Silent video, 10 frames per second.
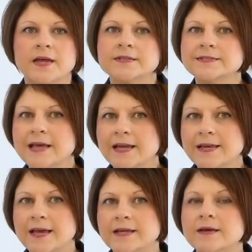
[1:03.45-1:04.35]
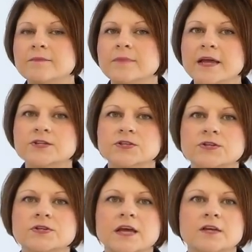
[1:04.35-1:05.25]
Second, make
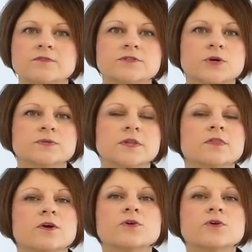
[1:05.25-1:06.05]
sure that you've chosen the